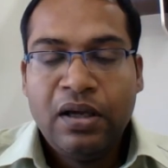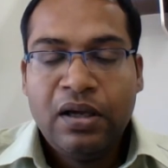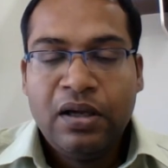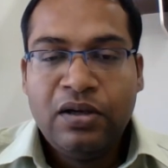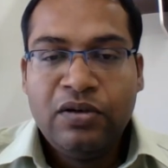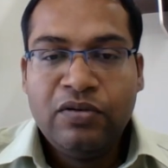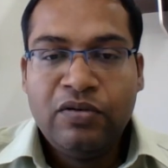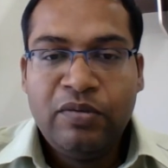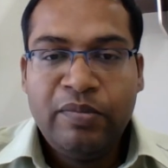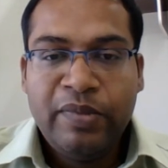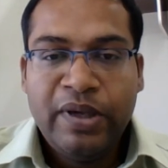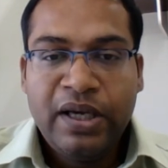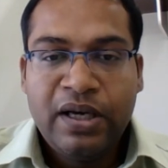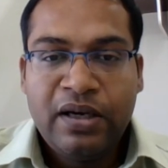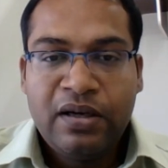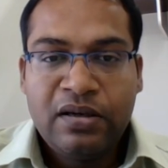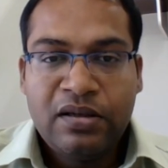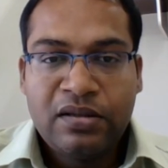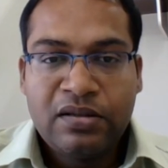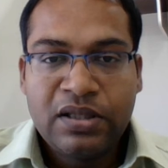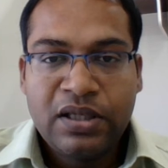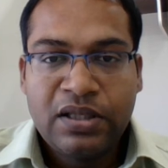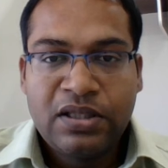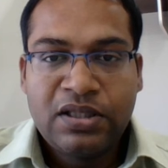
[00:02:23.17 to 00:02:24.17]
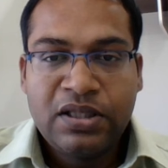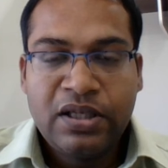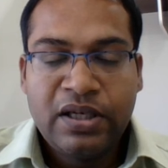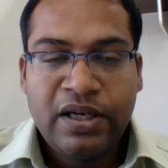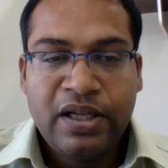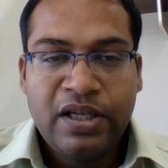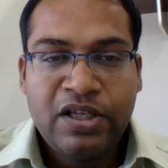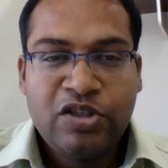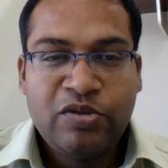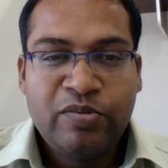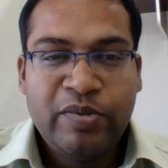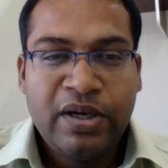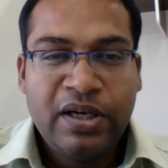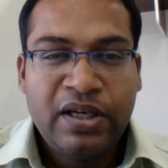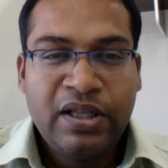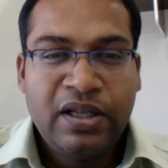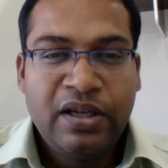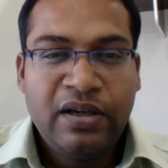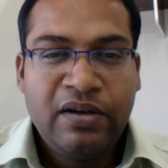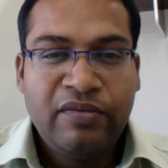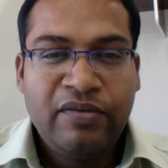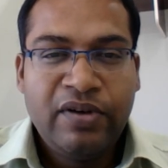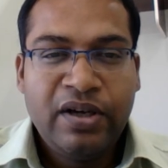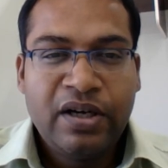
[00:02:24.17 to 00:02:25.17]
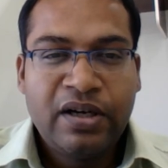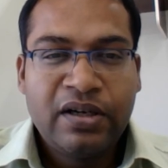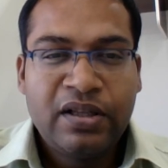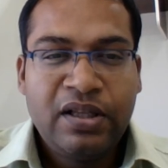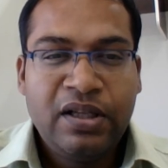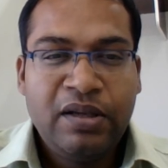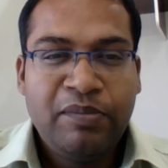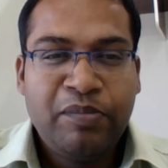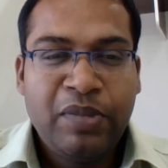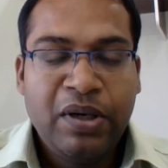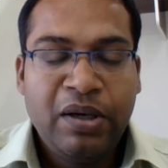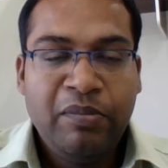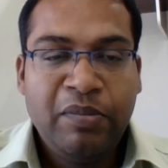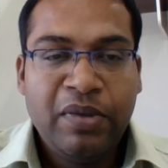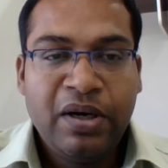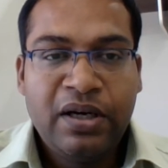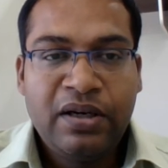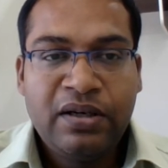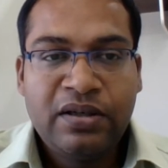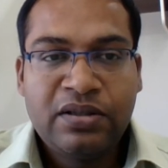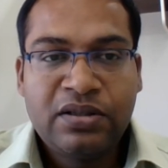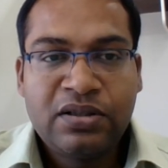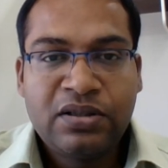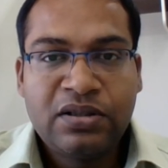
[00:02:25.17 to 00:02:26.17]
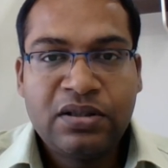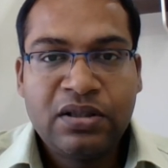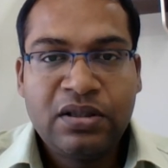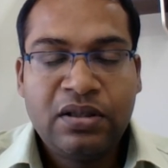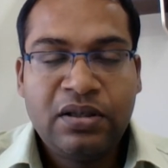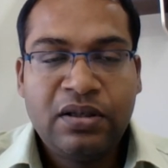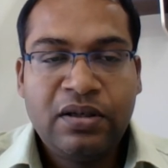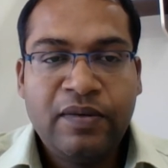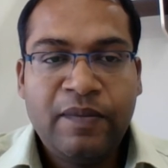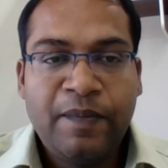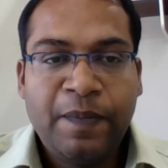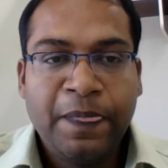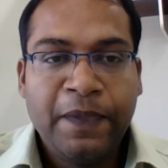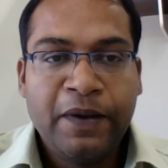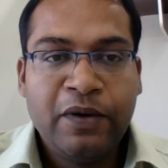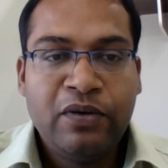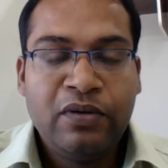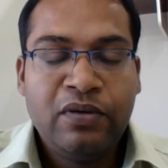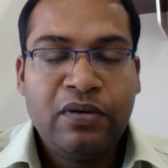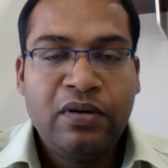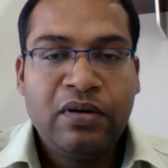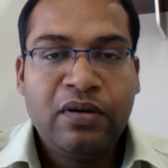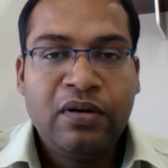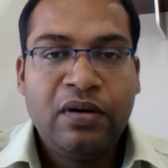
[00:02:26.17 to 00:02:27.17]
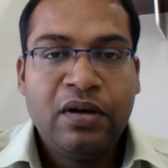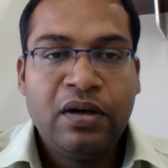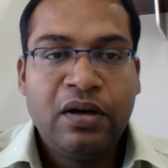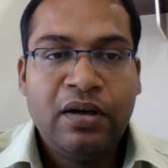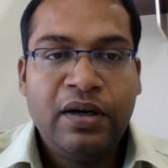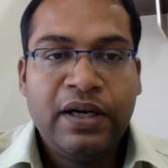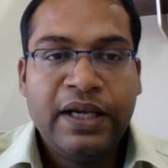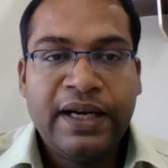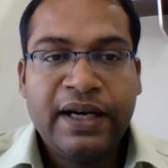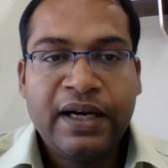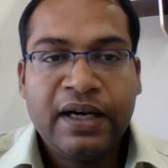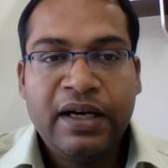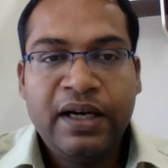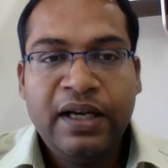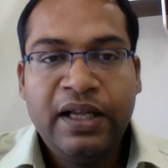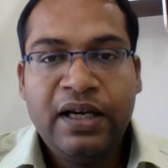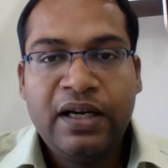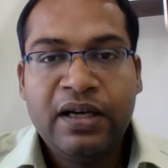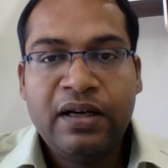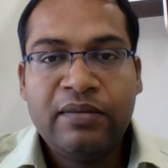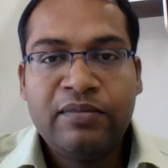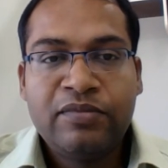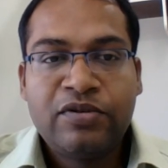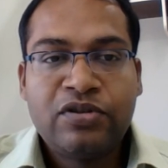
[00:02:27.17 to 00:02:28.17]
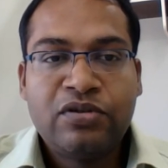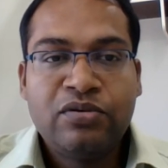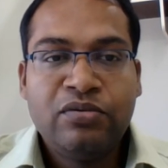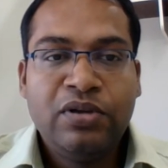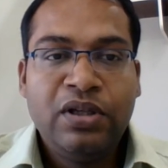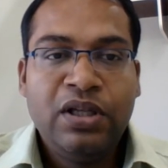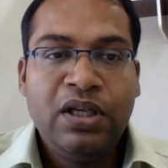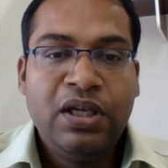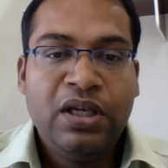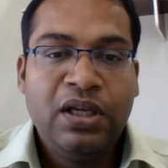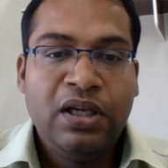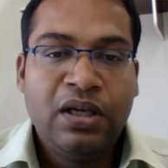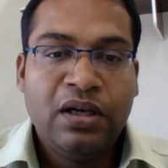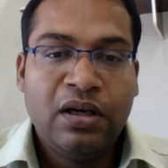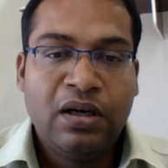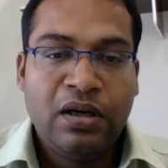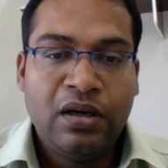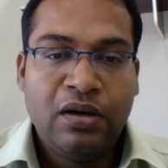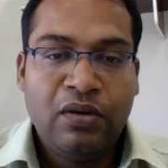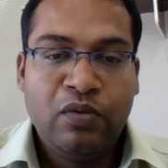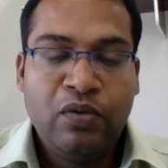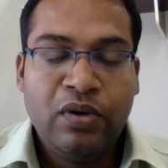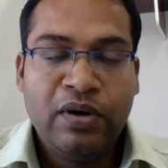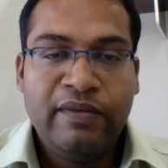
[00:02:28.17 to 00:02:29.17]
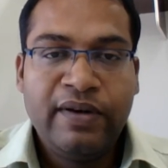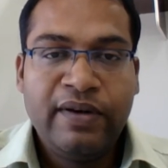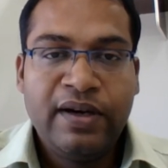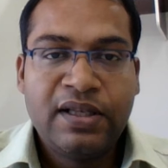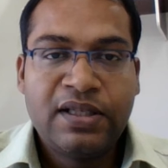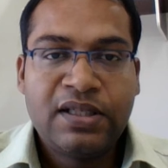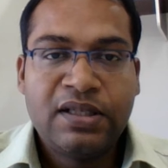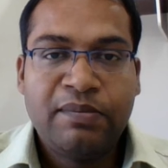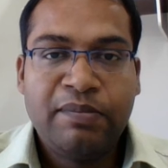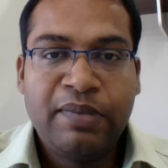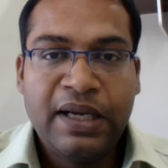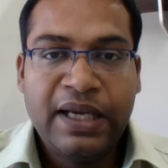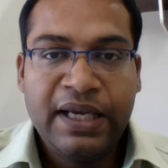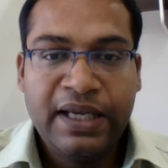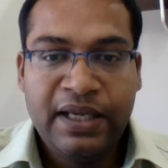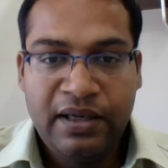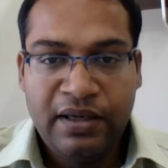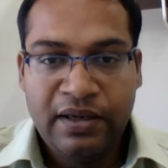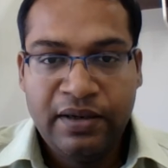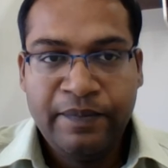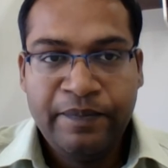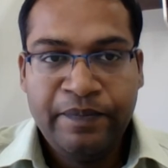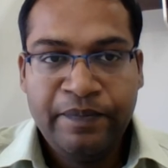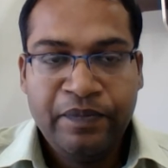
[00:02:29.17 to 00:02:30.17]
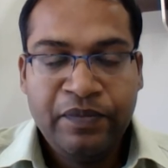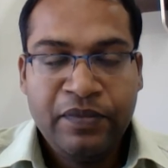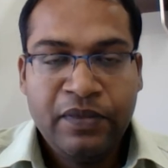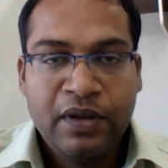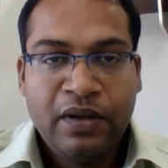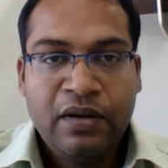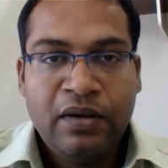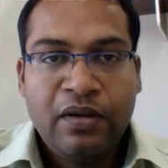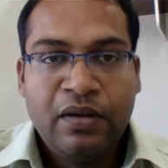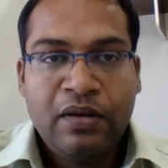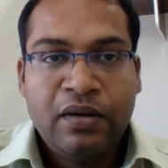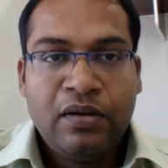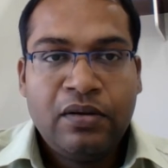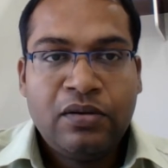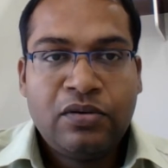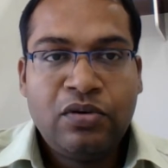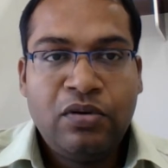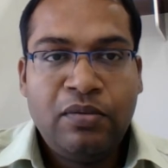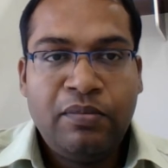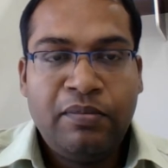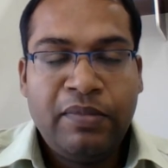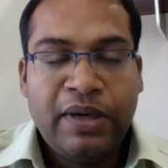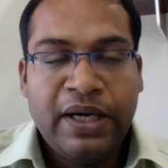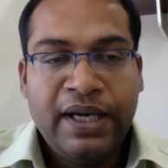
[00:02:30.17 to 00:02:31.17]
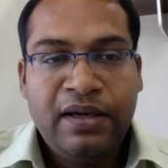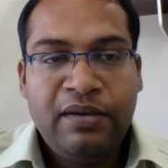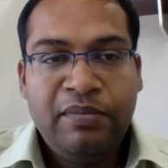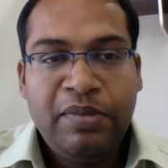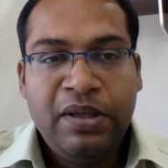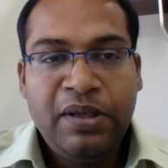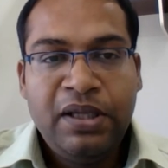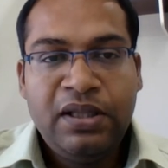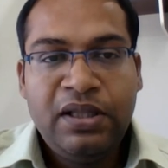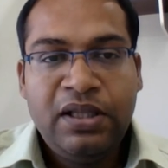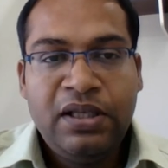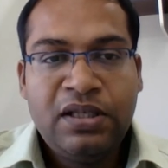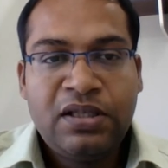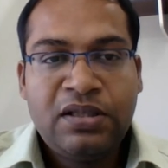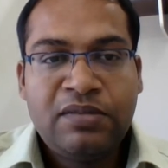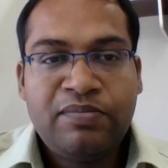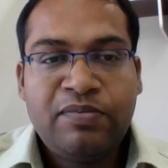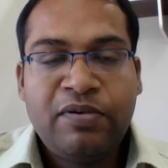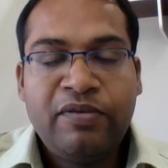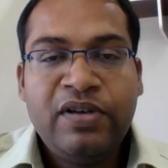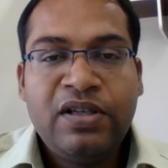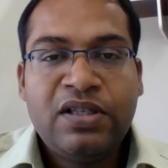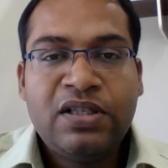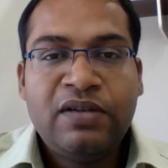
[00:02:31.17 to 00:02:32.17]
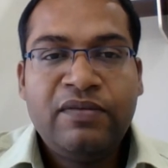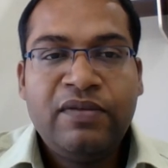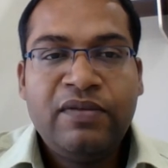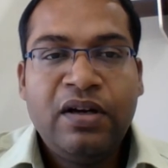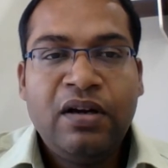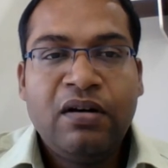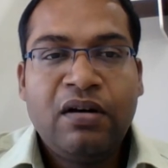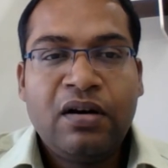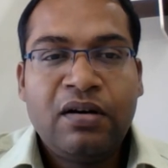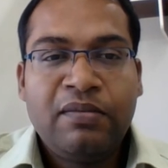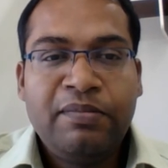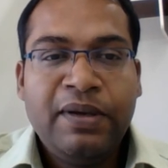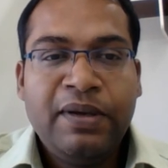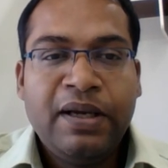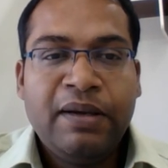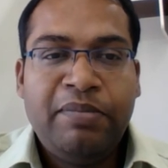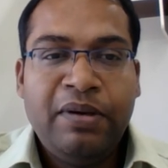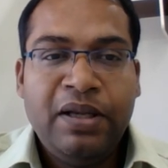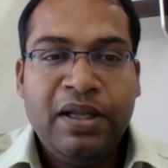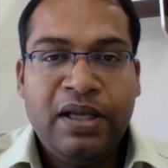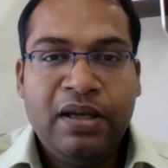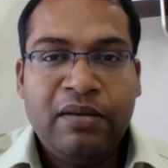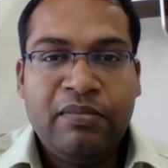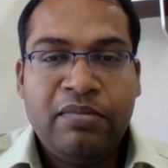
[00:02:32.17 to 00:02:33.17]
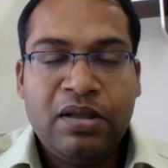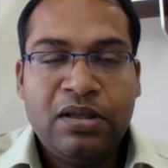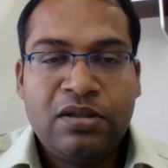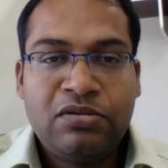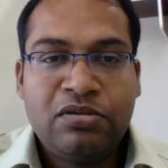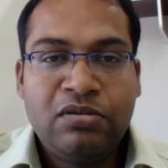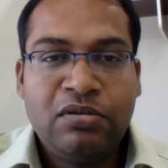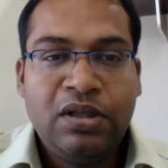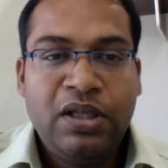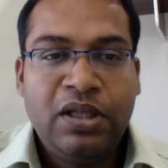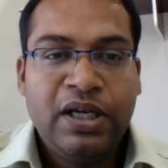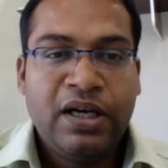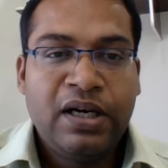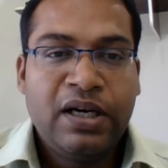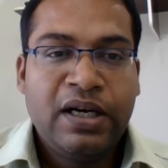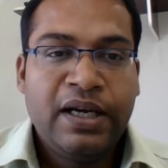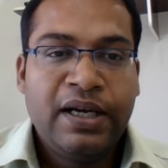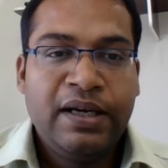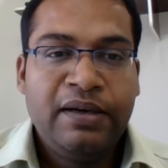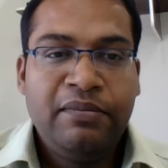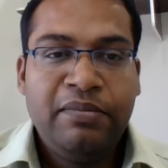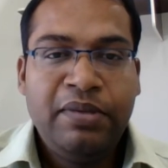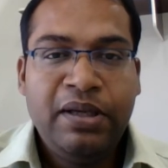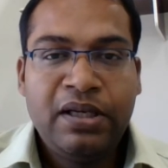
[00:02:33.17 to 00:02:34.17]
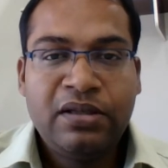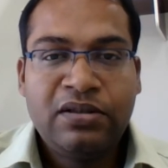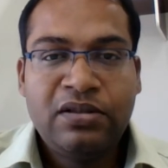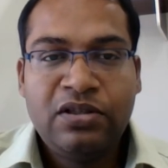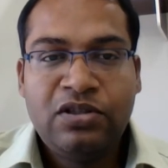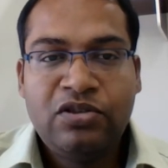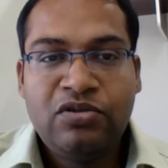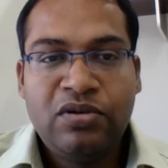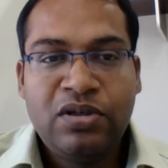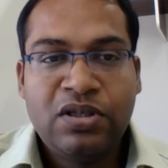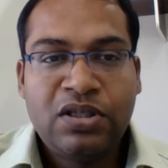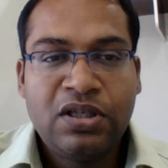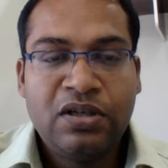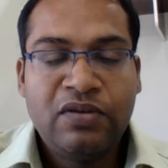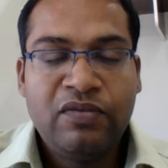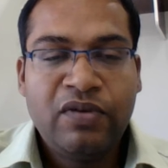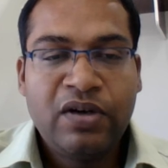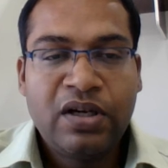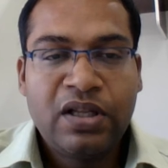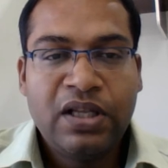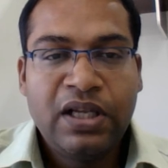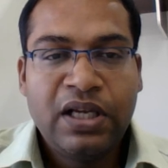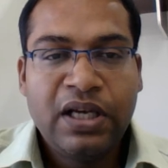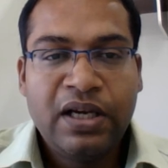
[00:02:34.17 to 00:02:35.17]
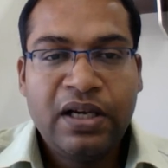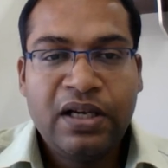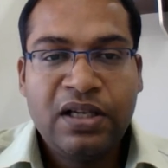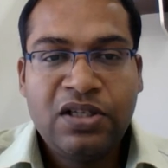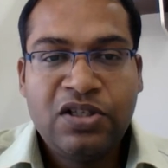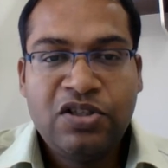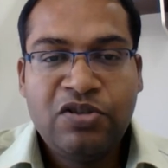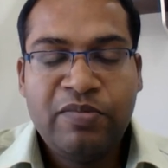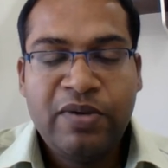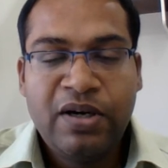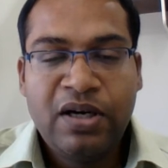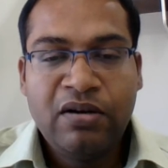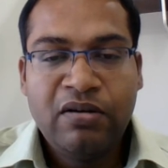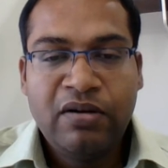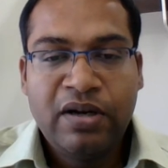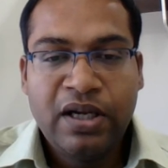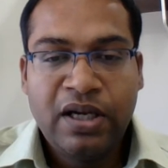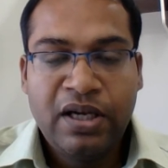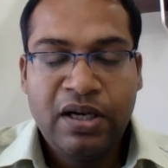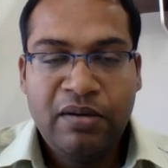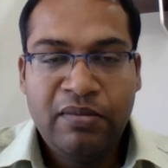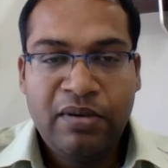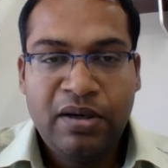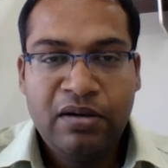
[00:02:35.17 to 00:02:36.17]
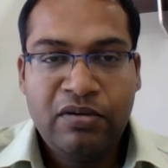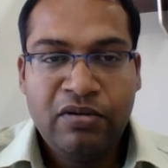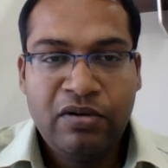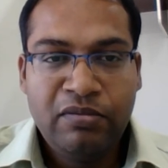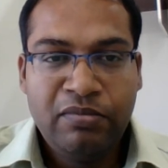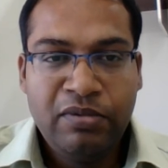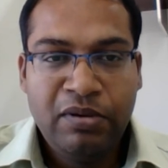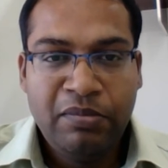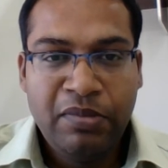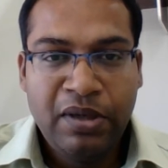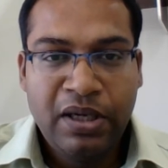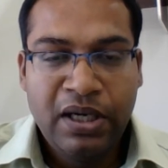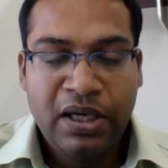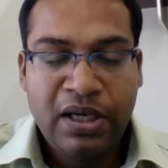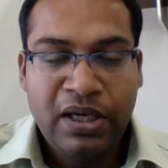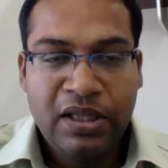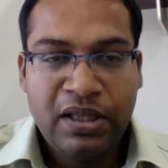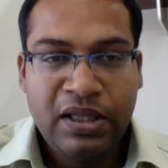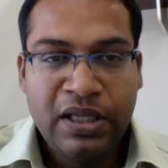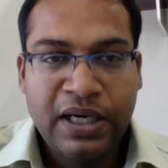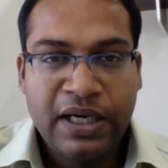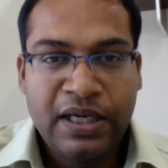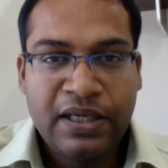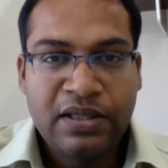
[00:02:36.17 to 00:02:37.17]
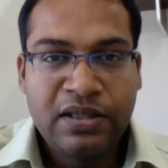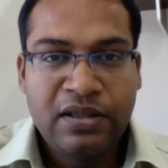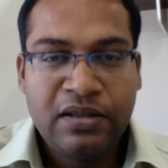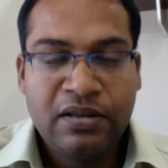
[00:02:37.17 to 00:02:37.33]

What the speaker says: you will make such a arrangement there where the payments, directly comes to the whoever is supplying, so might be these provision will not be applicable. So there can be a situation where the arrangement or agreement would be made in that